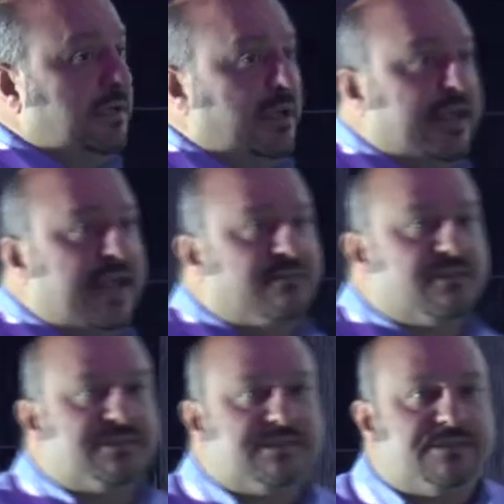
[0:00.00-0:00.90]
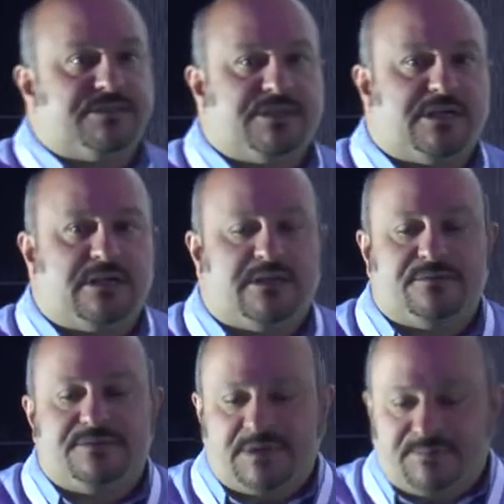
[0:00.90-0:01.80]
Again, this is
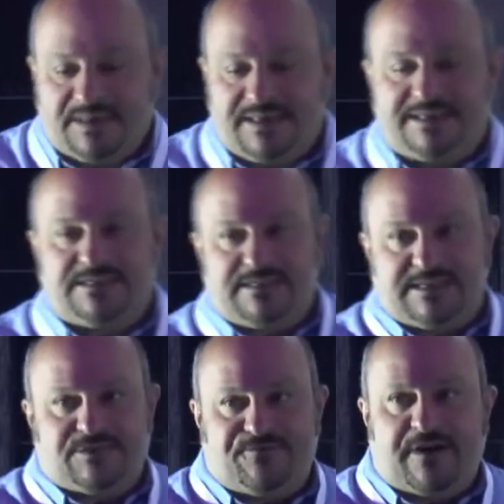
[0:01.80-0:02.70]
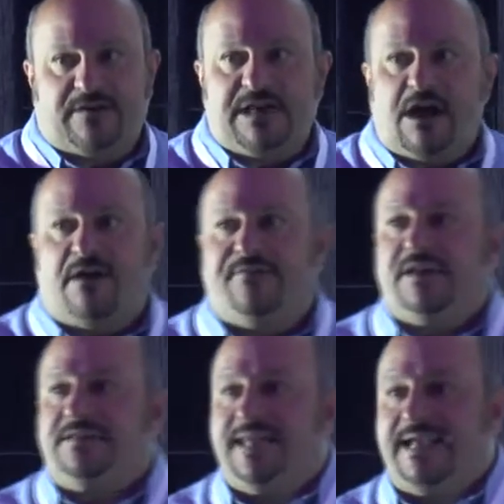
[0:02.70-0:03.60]
something that's fairly
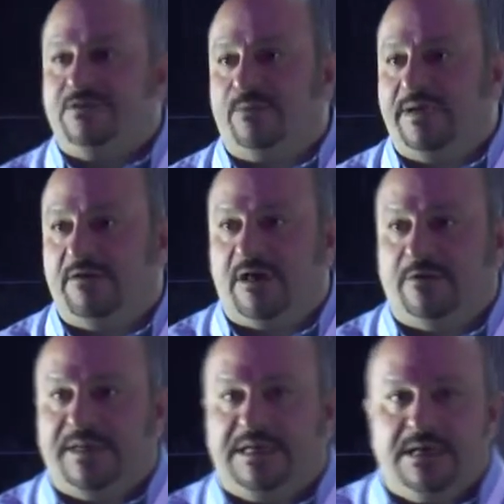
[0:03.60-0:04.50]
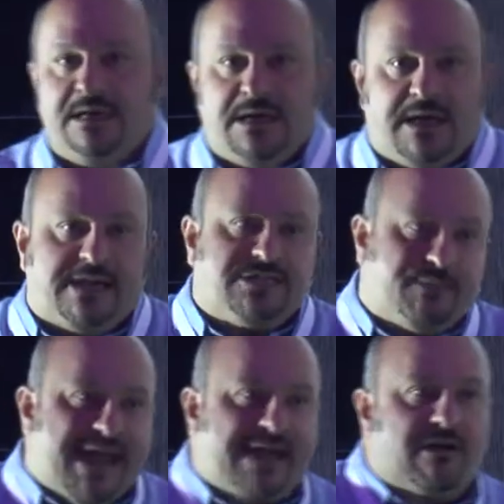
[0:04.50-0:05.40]
obvious as a render element. It's your
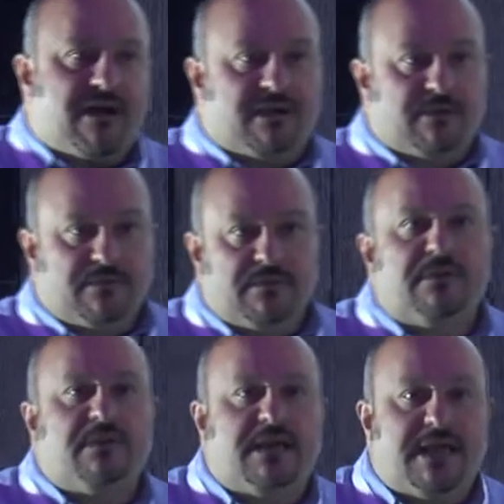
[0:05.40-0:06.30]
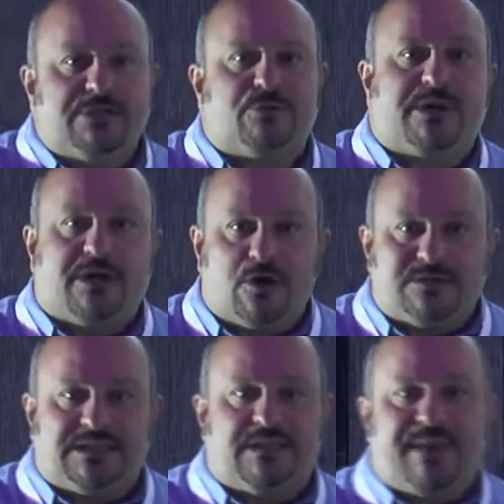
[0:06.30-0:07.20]
background. It's what
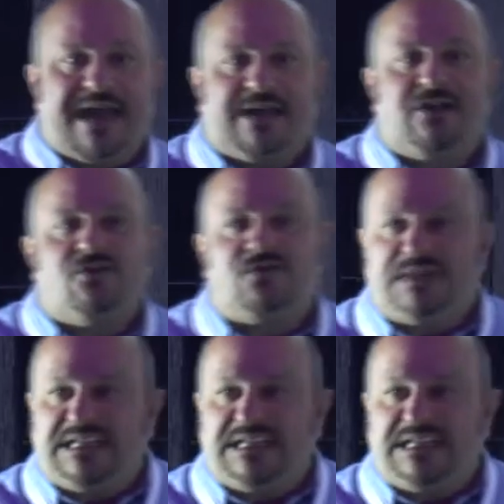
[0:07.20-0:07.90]
goes in the back. Usually